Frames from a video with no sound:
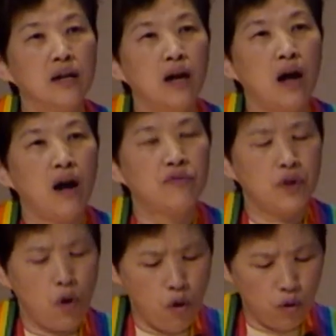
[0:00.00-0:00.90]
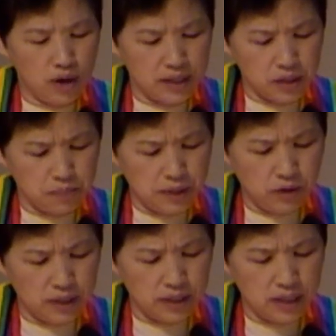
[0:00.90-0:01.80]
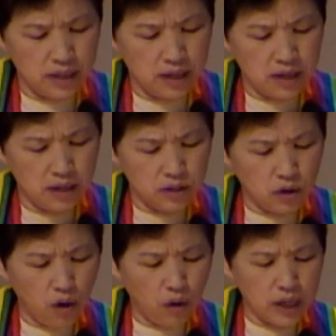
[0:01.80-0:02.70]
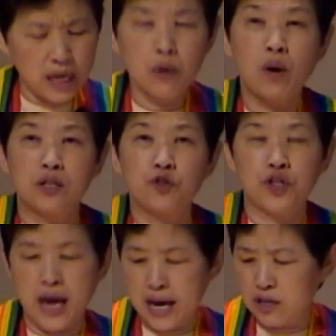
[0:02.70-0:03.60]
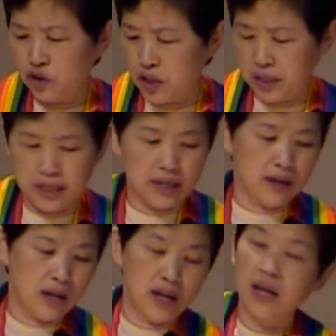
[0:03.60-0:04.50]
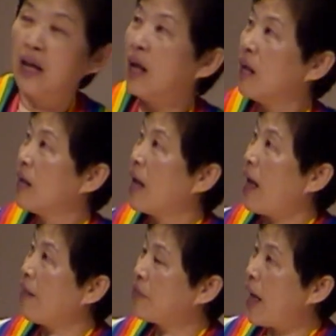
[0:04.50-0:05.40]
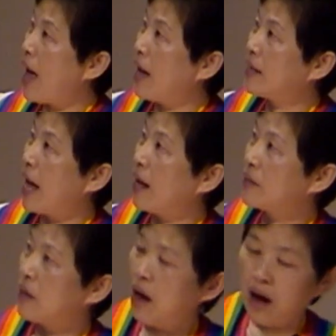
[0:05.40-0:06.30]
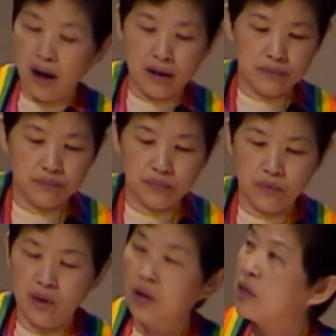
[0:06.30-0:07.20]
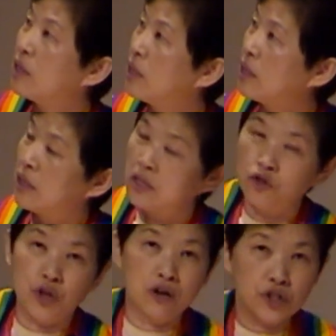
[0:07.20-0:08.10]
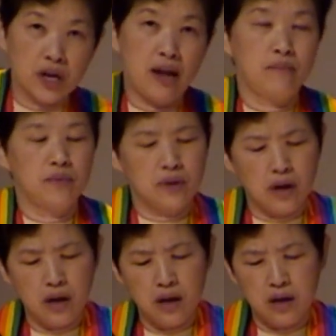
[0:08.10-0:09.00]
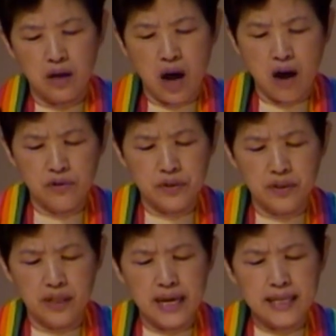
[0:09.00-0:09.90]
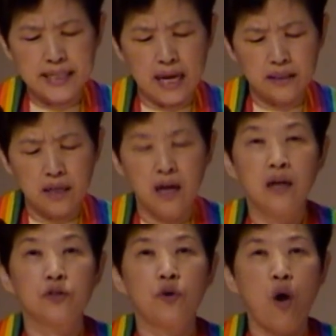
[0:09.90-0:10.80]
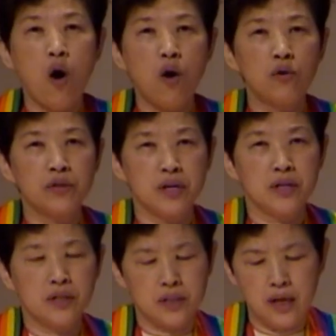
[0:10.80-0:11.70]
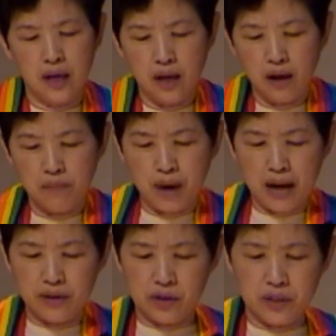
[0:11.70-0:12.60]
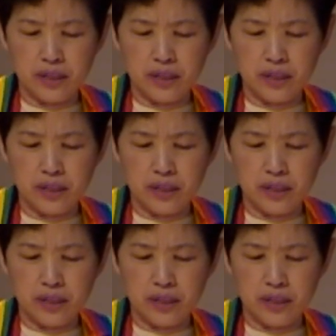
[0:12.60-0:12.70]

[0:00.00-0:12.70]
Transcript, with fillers: of the Holy Spirit. So he was changed. And then at uh, the Jerusalem council, he said to all these brothers,